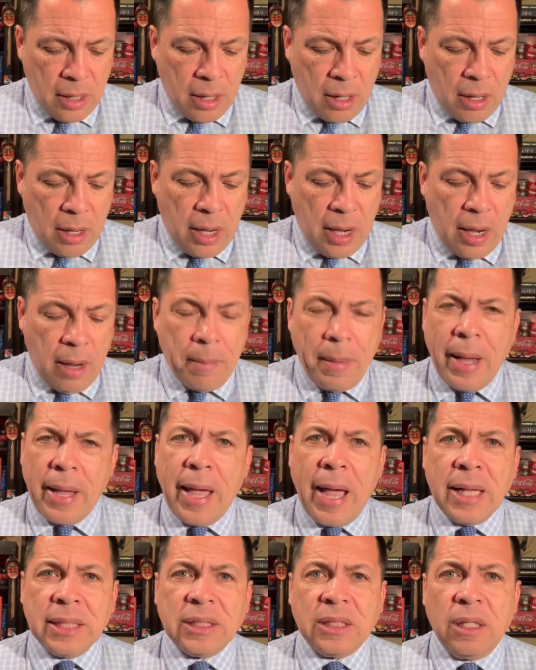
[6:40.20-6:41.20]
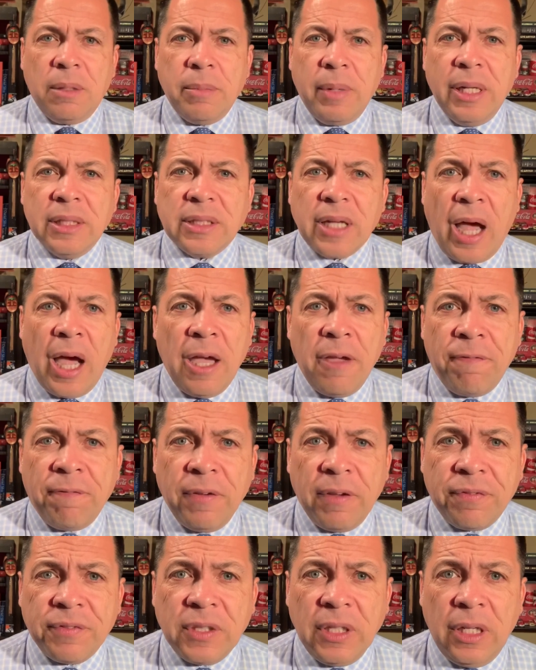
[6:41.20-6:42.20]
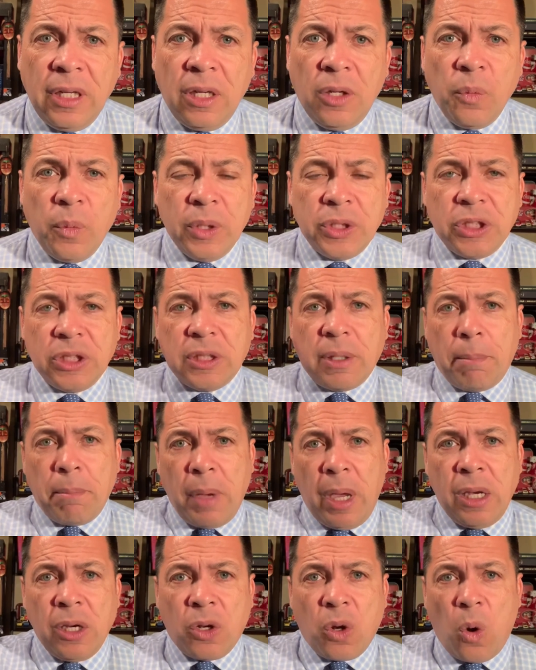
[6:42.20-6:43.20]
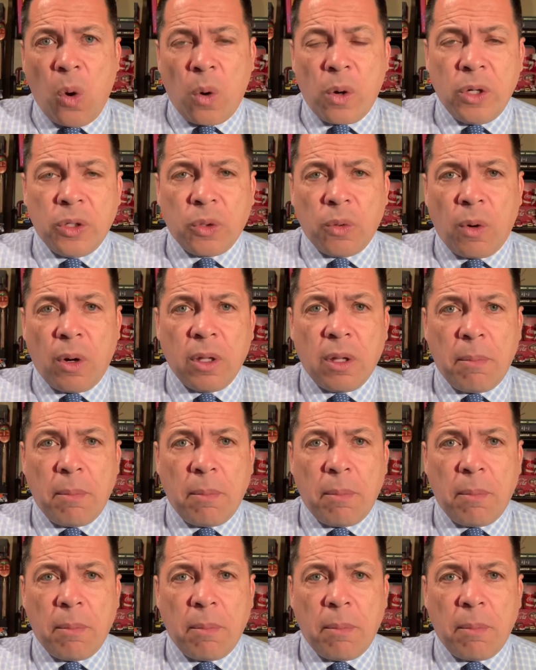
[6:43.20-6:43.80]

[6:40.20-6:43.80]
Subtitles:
I asked him, is I-15, which is the main corridor,